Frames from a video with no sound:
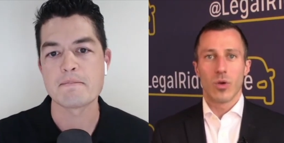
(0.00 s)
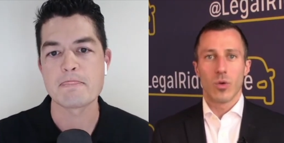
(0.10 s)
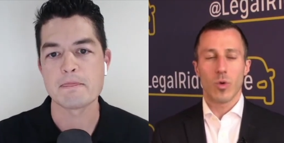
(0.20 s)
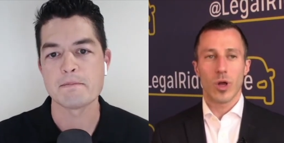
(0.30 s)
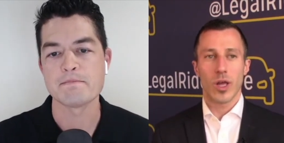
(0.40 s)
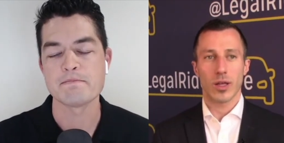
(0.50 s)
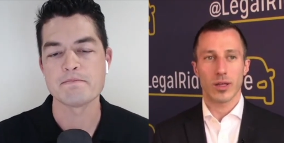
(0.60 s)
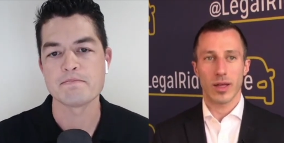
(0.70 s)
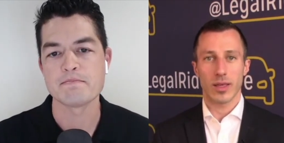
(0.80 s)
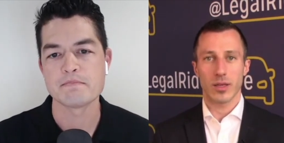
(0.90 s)
Speaker 1: Well,
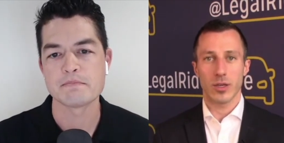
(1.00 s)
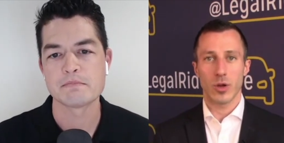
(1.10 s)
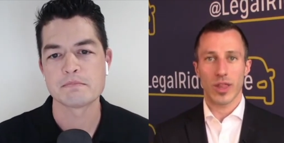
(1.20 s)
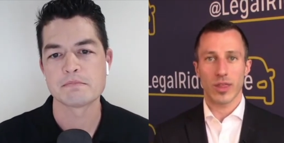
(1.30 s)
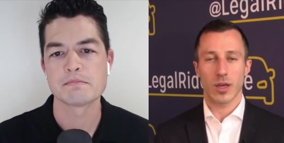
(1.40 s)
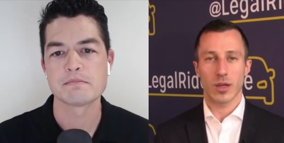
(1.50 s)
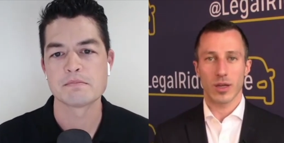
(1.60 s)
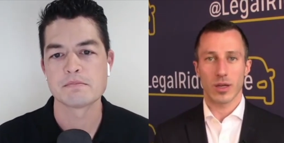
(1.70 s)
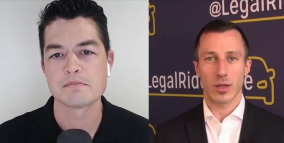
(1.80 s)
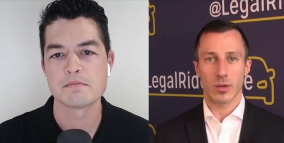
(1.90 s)
you know, I think
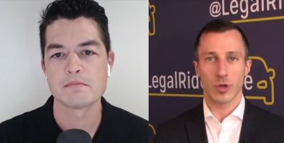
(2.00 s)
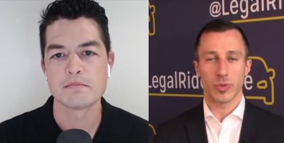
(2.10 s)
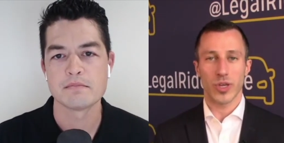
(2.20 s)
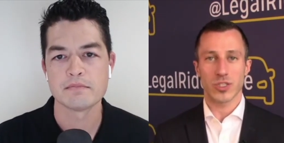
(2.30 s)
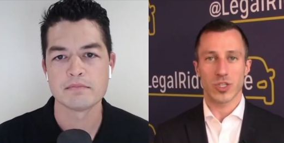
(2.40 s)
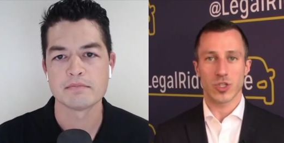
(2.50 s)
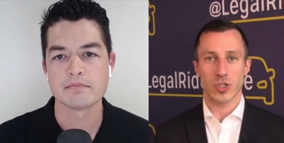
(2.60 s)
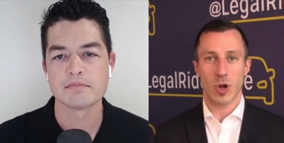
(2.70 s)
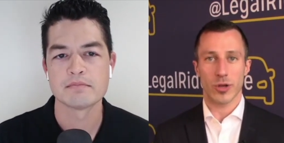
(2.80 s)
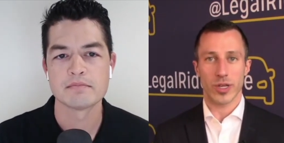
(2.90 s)
a, a, good place to
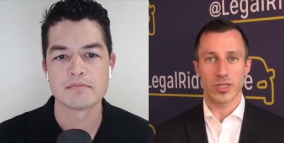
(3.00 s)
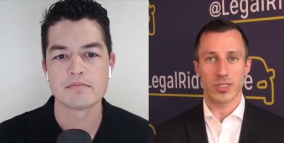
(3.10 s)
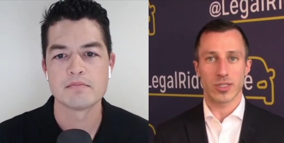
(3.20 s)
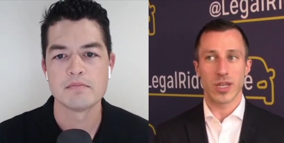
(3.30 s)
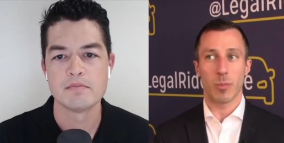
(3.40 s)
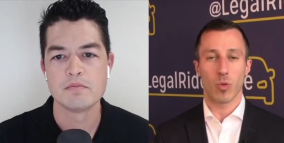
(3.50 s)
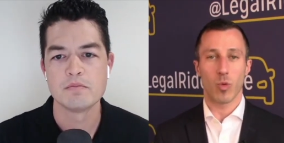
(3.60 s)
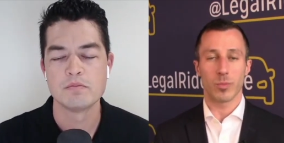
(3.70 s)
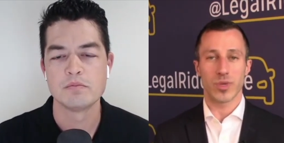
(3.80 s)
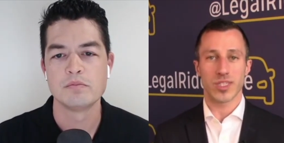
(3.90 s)
start is the number
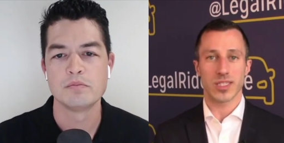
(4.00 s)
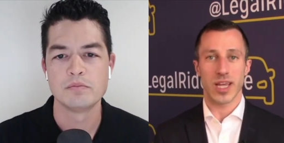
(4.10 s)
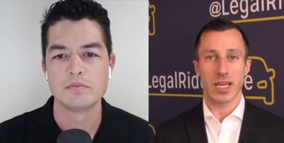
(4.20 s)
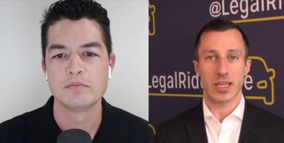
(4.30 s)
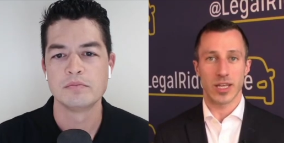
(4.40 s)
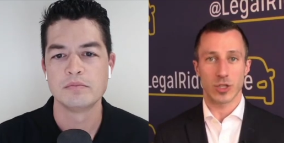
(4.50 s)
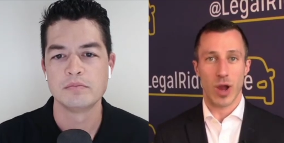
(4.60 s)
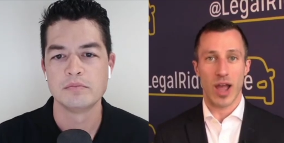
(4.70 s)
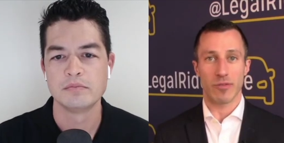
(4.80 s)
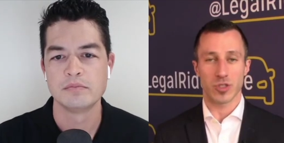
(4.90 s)
one mistake that
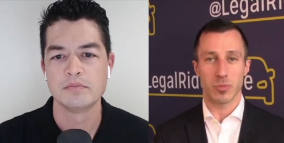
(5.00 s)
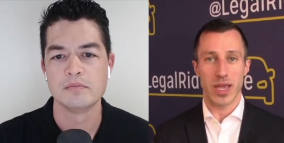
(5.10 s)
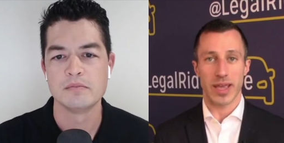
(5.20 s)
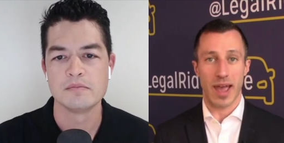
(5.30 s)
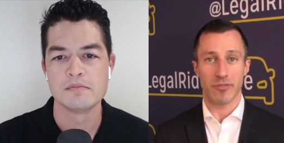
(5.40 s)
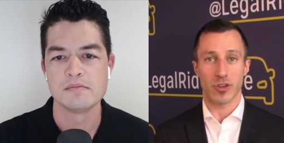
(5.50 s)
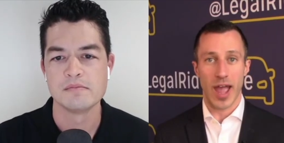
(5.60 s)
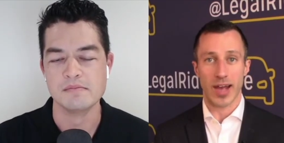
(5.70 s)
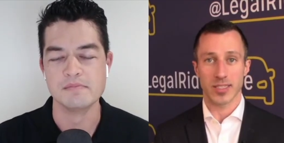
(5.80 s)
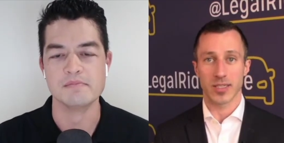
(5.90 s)
drivers make after
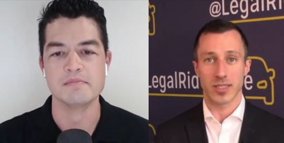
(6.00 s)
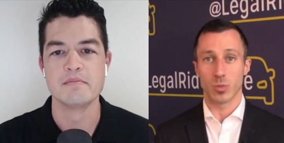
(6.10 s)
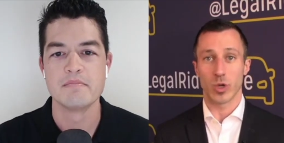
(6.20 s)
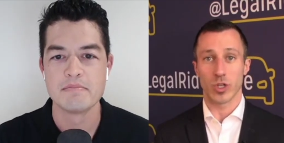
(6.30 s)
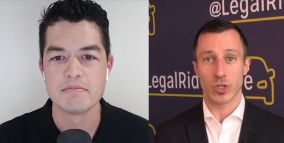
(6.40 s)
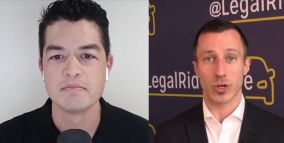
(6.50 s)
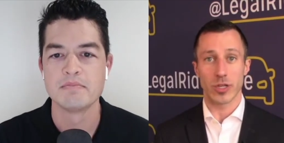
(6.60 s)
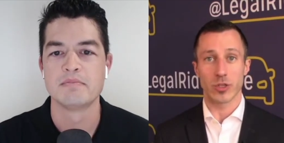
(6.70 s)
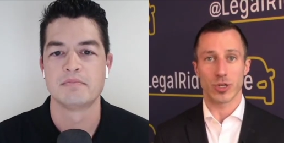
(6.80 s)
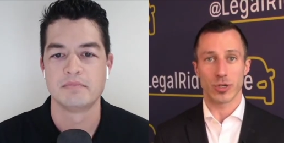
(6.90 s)
accidents in which mm-hmm. they're
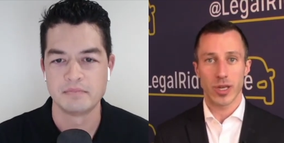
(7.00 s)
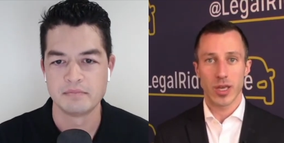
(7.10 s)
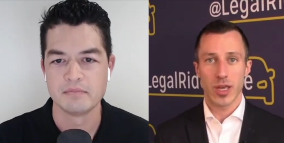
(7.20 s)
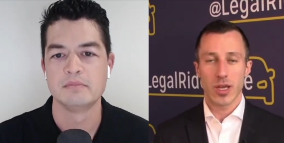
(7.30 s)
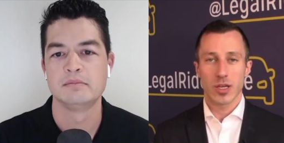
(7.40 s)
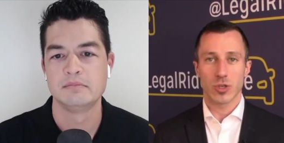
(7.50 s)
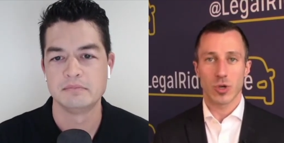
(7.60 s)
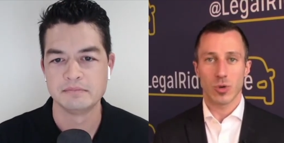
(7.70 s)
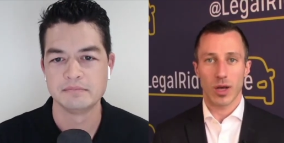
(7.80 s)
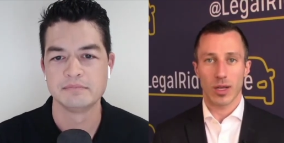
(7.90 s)
injured.
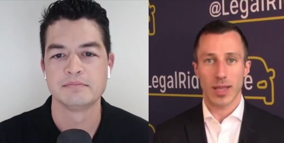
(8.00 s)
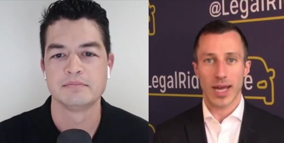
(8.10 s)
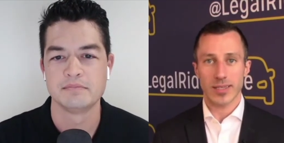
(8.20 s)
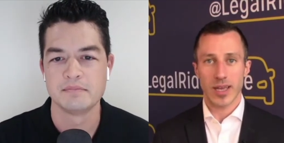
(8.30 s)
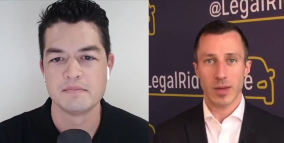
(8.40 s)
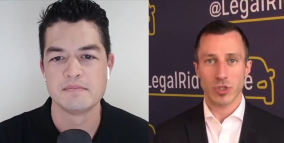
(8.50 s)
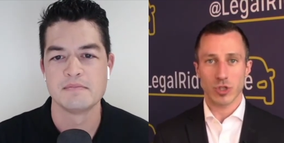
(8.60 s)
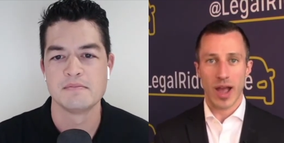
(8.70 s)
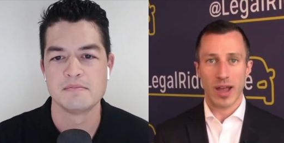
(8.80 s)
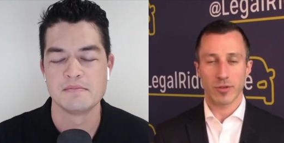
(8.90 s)
So a lot of times
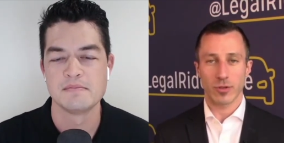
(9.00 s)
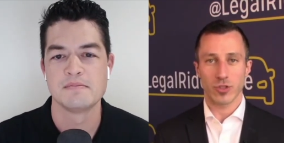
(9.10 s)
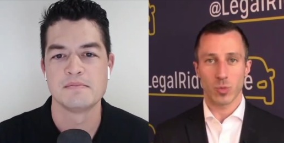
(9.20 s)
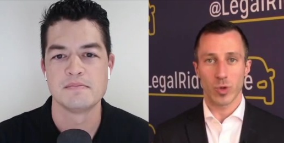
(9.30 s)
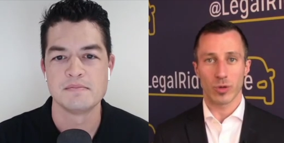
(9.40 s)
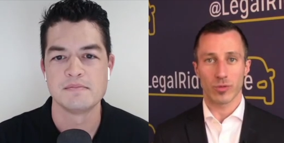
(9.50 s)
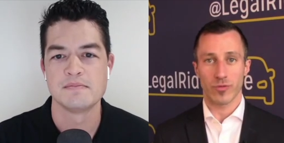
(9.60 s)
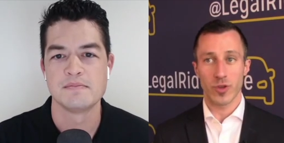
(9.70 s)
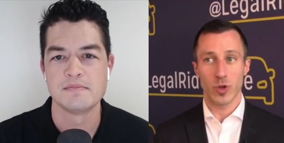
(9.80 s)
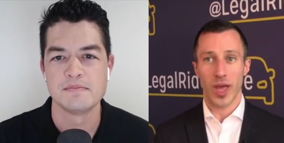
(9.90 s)
drivers will
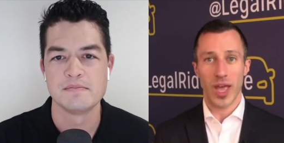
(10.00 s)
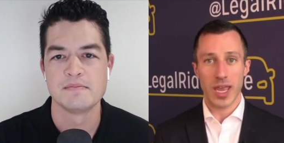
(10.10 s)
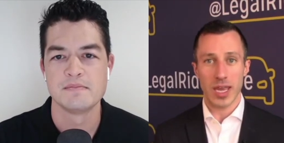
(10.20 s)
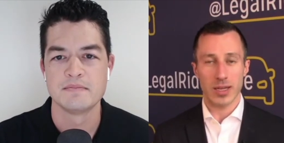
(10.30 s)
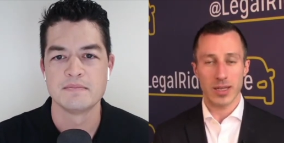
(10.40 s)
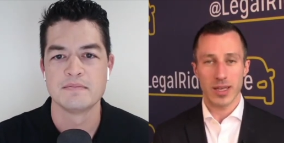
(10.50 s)
feel pain